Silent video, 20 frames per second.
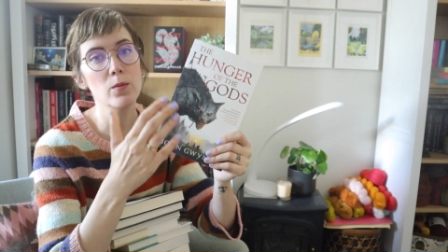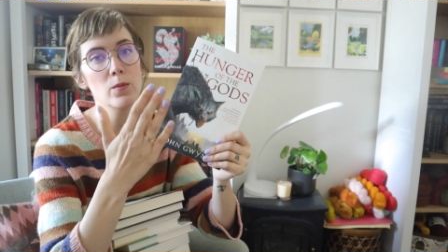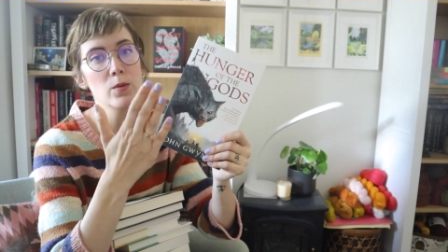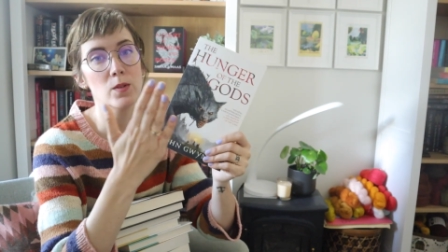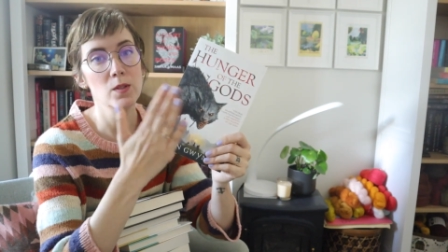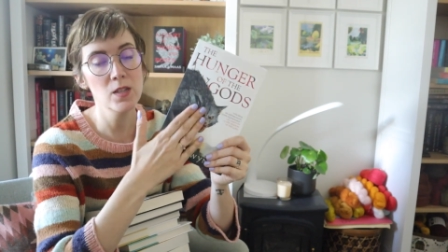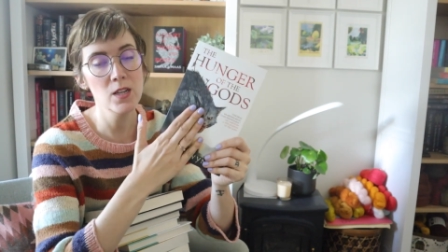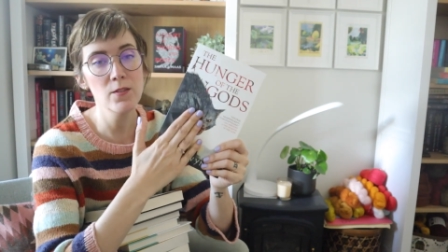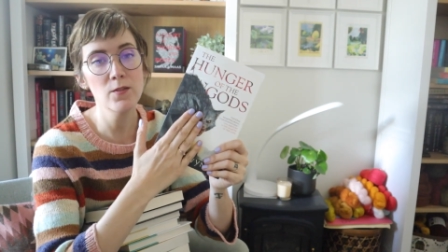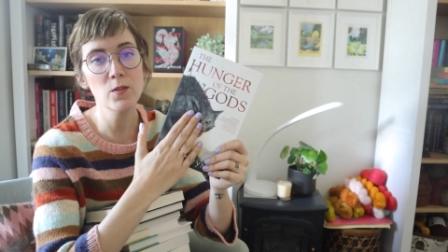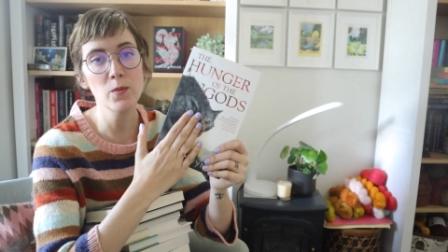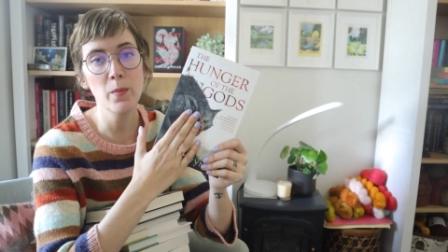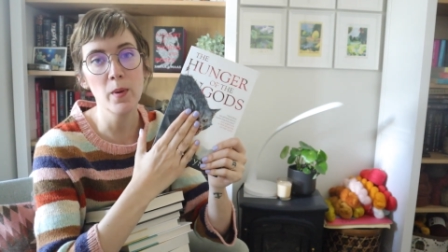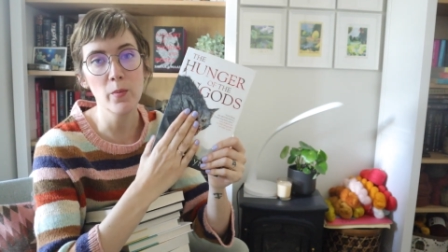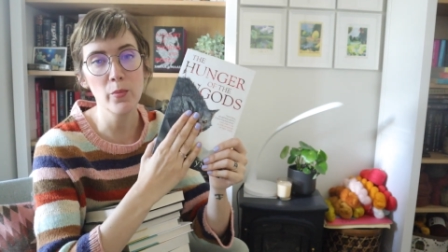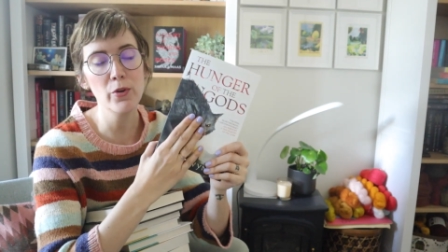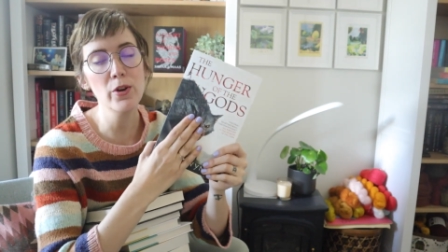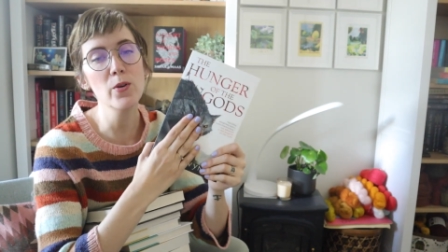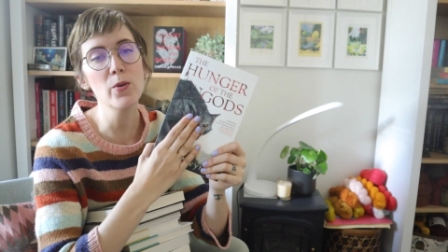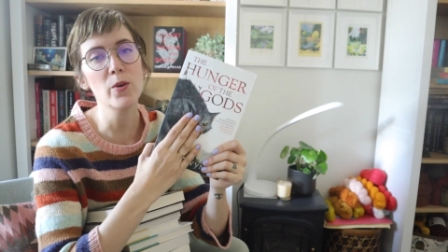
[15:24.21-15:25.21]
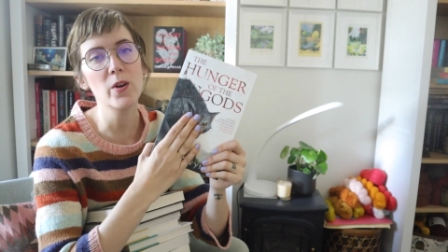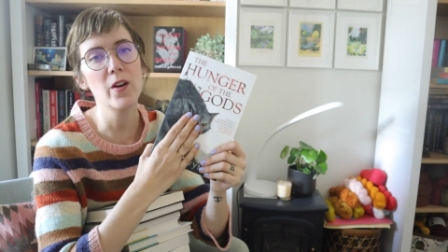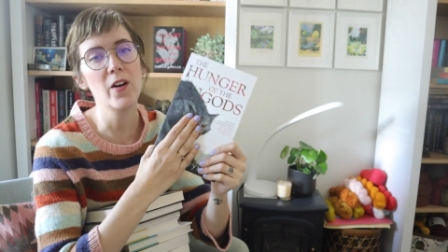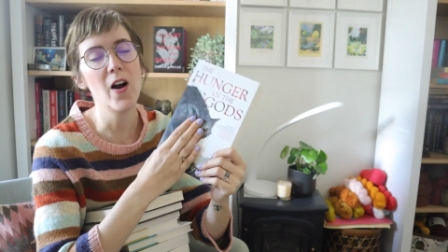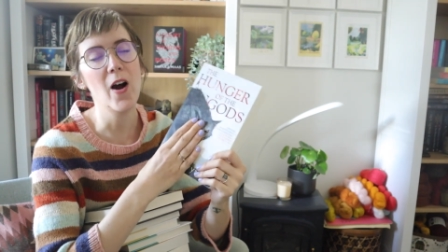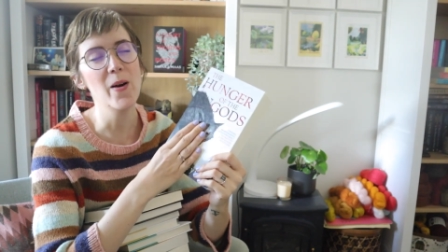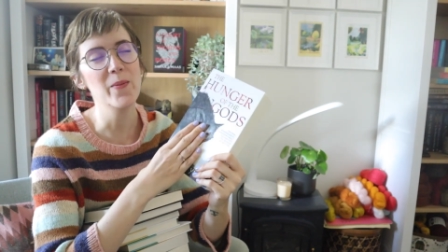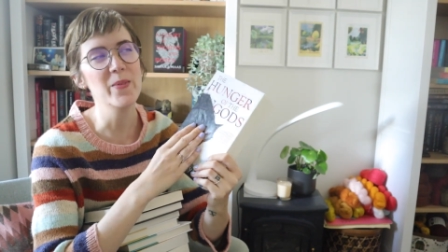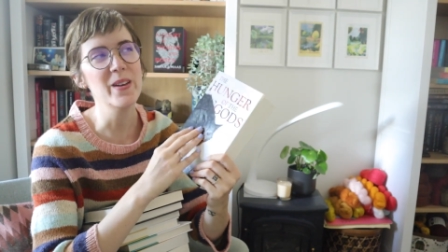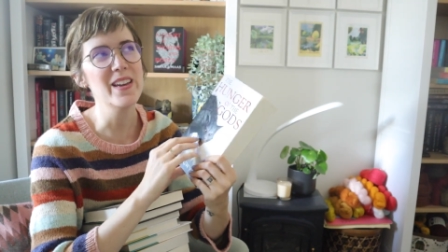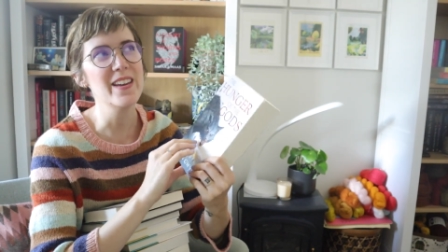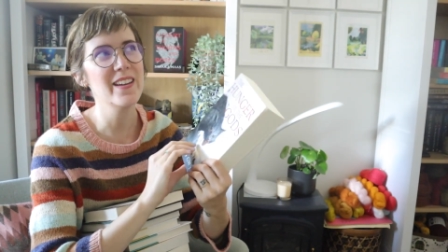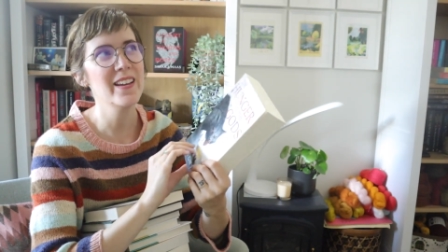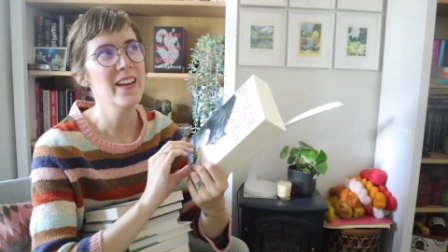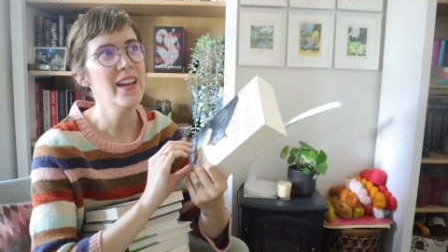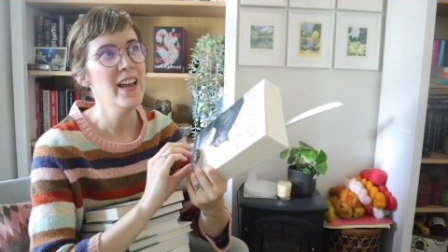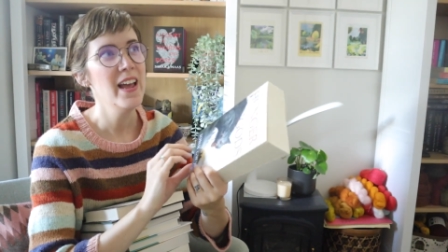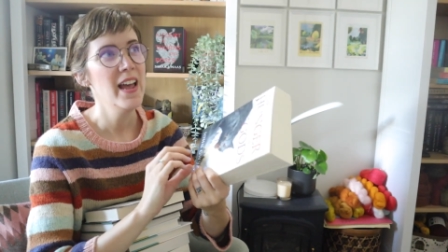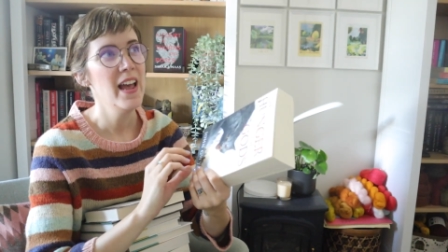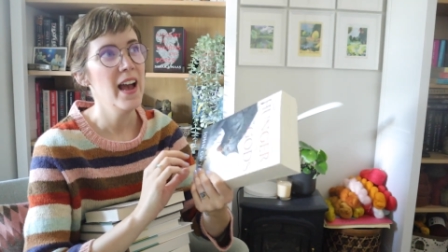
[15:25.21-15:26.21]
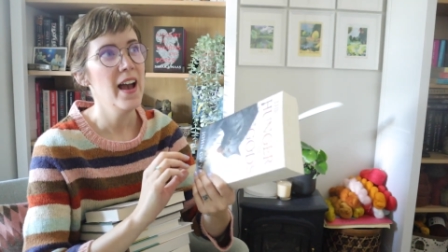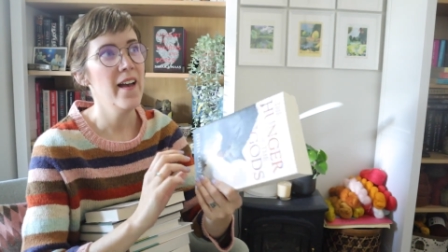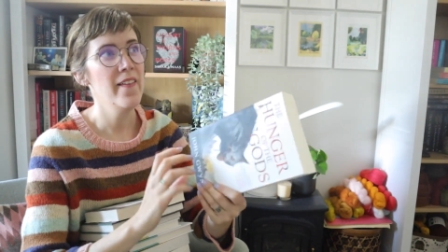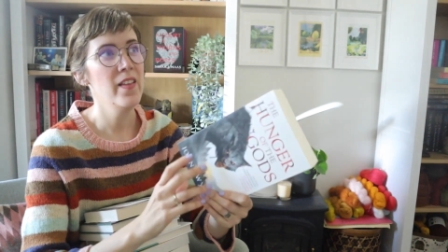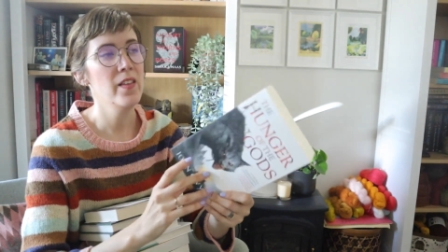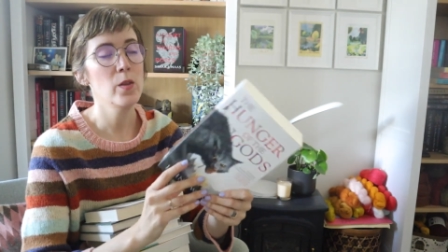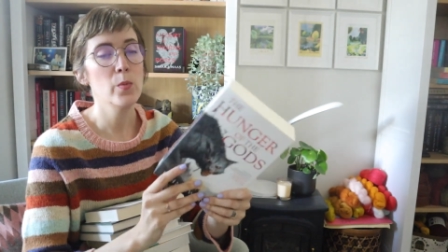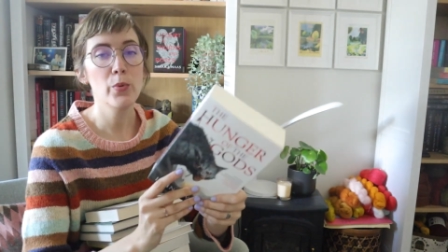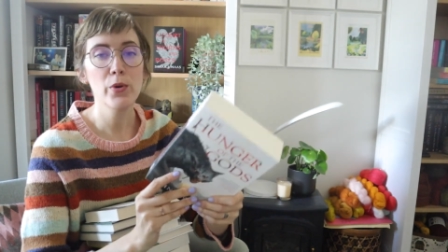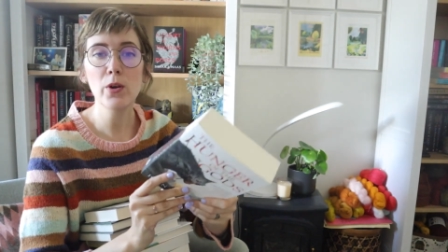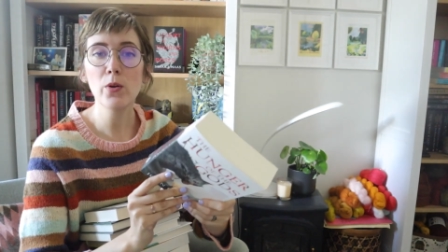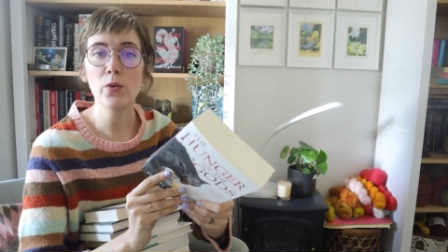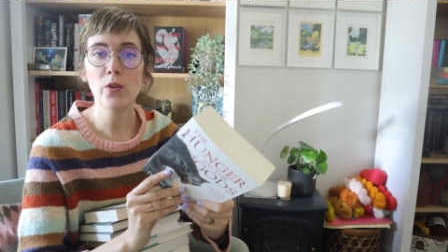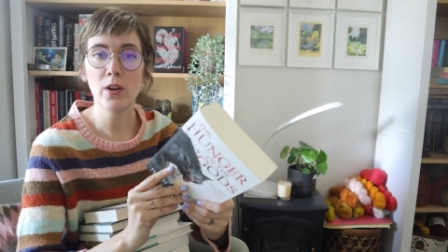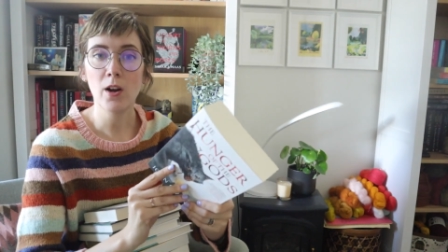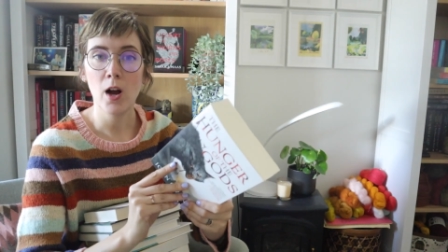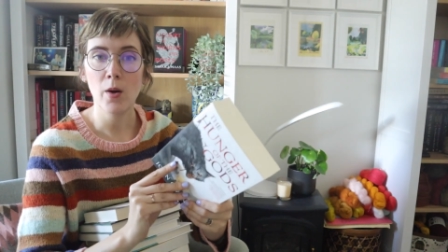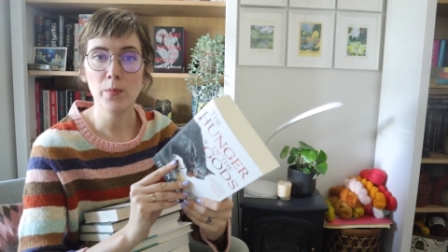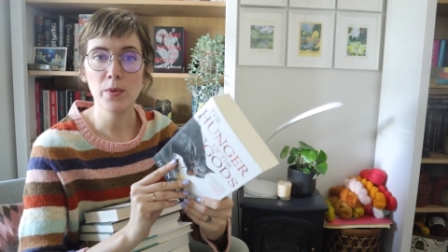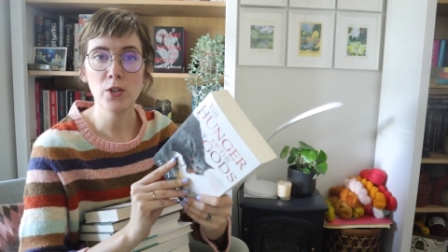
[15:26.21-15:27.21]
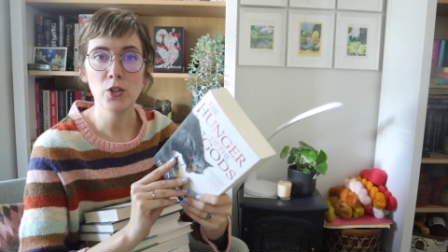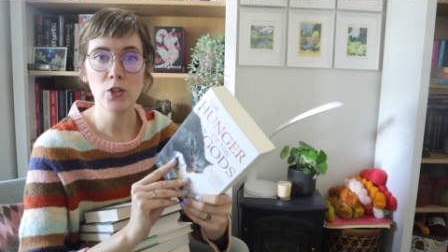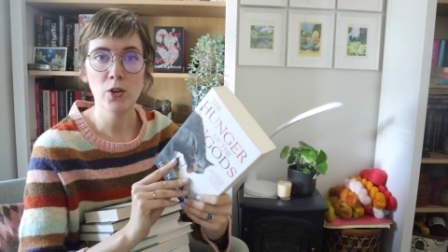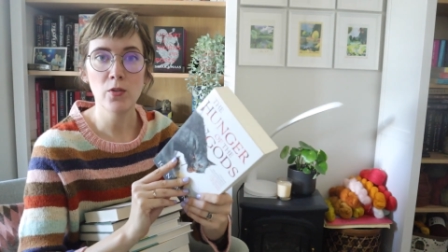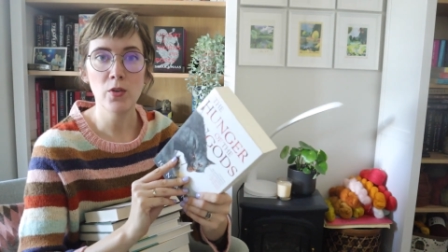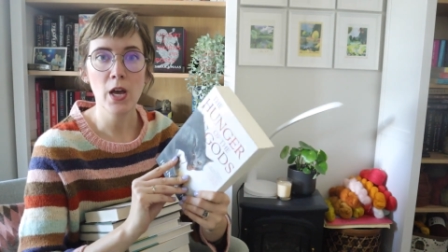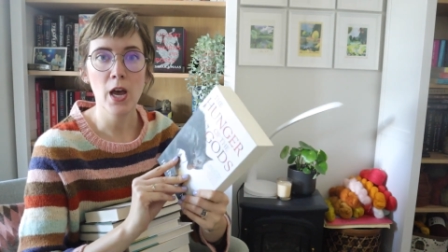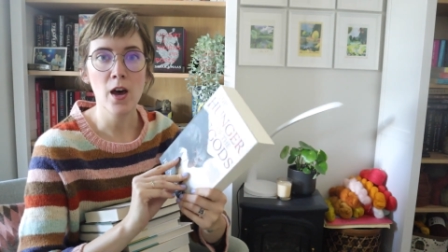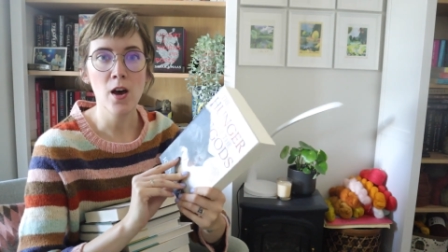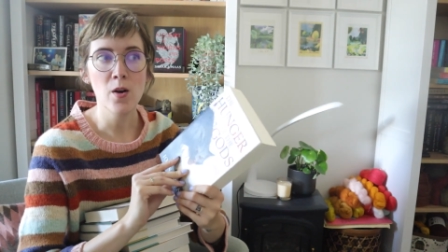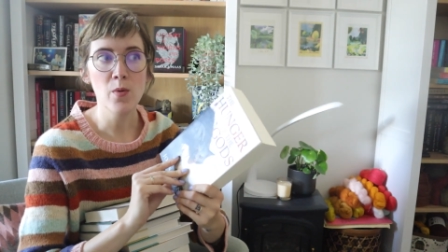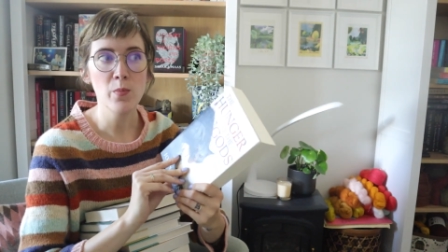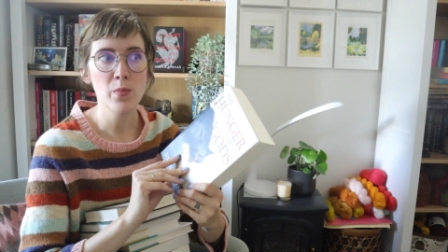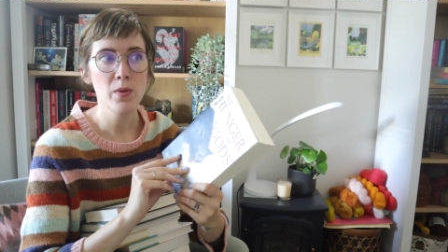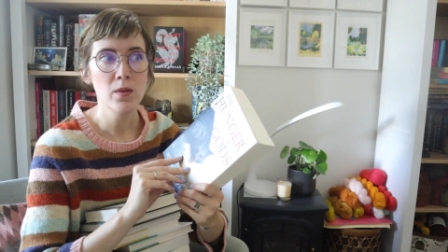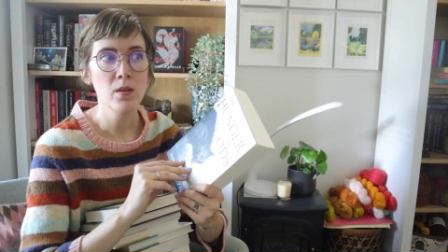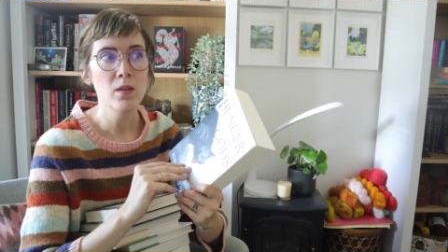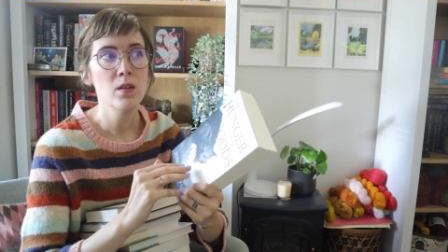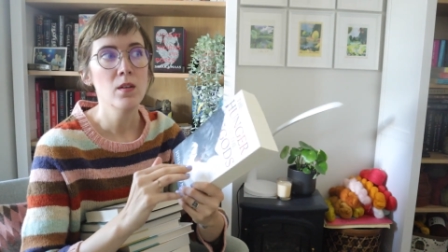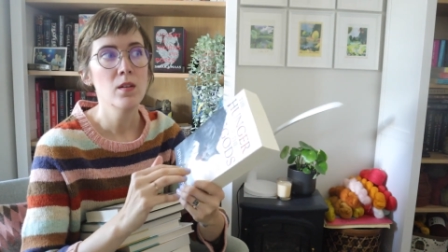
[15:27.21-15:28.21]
received my pre-order copy, and then the pre-order copy showed up